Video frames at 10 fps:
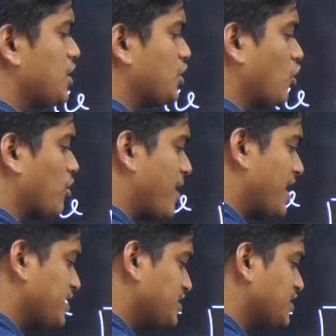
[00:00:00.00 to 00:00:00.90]

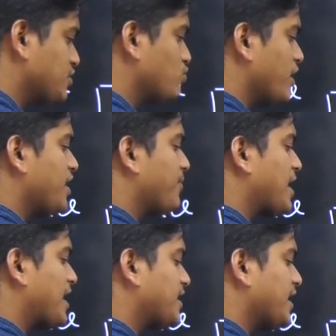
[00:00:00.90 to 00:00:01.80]
normal is this way,
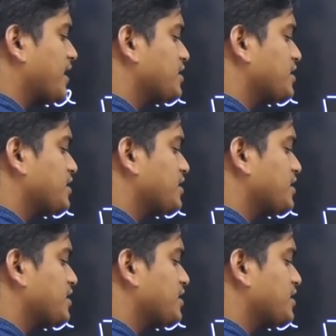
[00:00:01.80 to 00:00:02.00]
refracted ray,